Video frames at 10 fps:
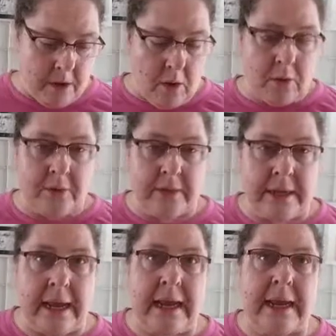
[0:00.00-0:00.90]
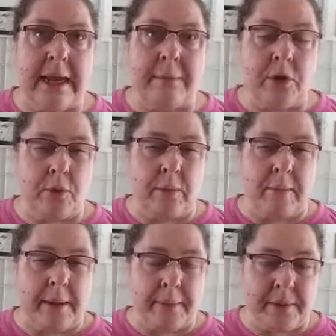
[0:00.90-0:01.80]
older than I am who
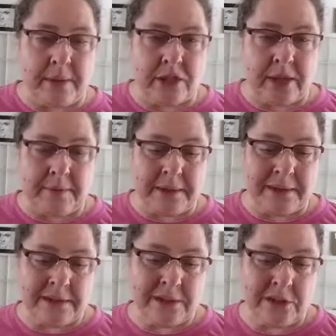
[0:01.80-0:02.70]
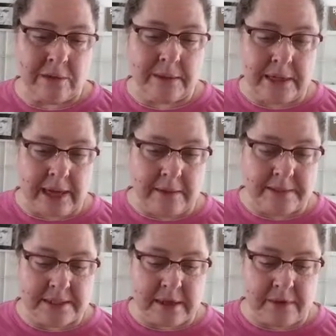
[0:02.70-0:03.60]
remember the Japanese internment camp
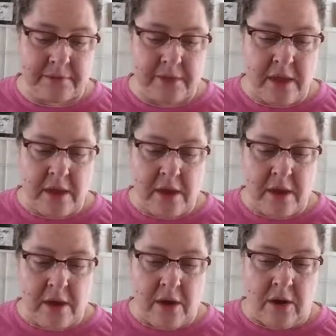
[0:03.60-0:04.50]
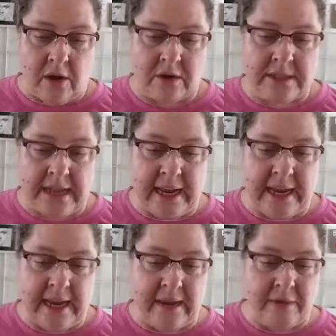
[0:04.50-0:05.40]
stuff are
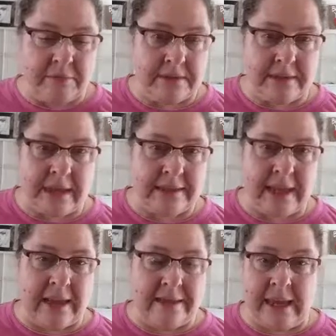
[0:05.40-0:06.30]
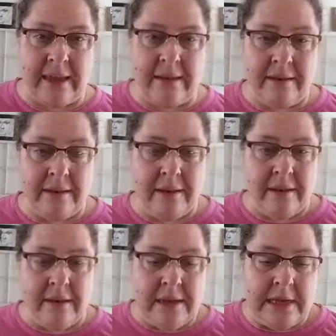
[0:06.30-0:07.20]
saying it was like that then.
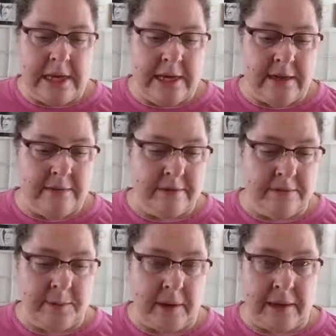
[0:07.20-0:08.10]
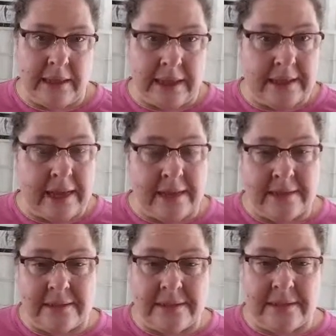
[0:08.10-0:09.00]
It was probably like that
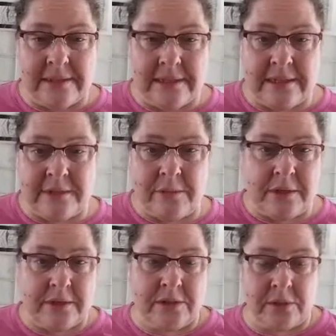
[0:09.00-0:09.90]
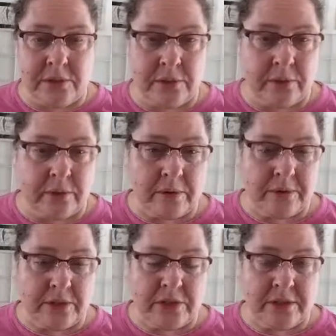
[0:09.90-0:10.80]
in the 60s when social order
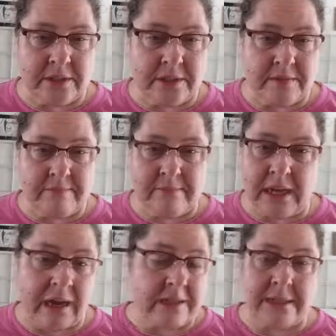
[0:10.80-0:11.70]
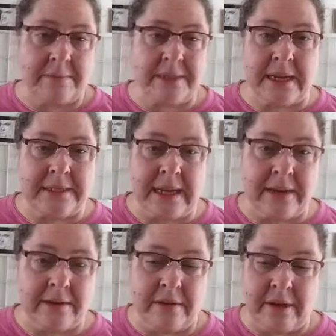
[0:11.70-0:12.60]
was just tossed upside
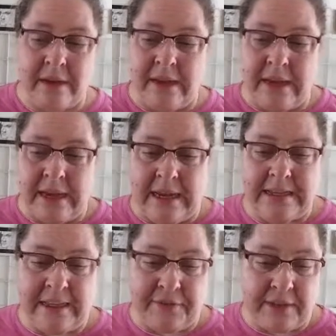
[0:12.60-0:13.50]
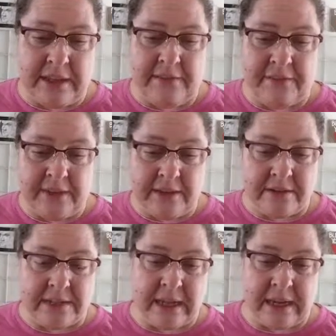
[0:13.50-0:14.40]
down. It definitely
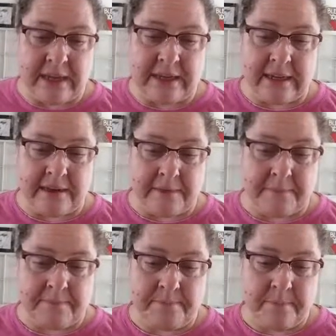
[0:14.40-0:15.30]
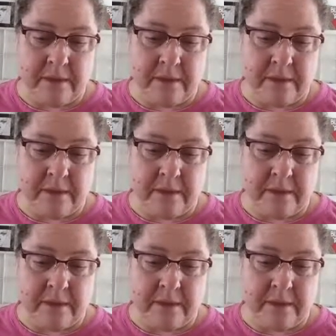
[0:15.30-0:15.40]
feels like on